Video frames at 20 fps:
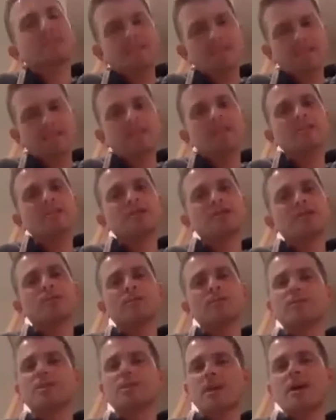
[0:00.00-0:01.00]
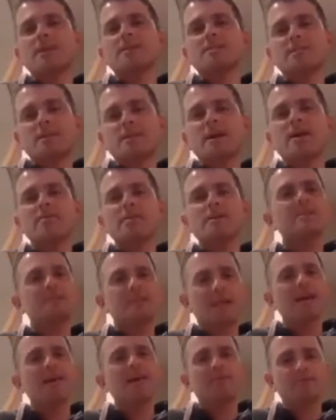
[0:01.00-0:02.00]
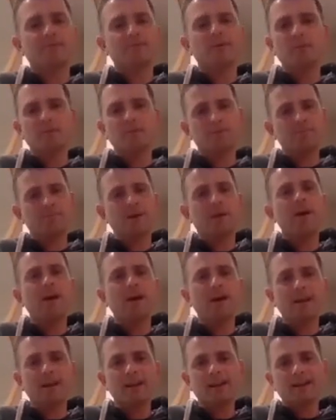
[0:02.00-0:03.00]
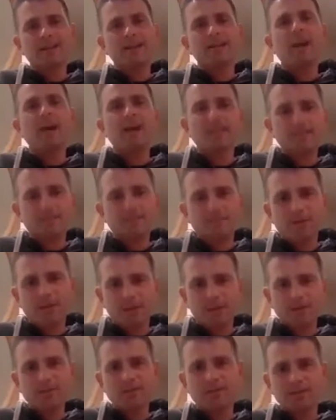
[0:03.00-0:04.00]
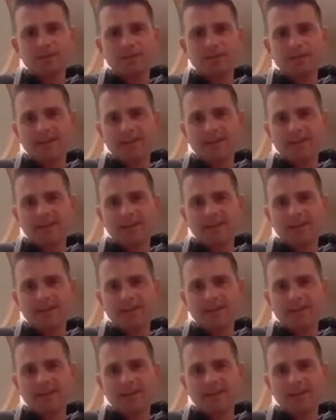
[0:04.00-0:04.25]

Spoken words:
this issue of the night sky being taken from us by light pollution,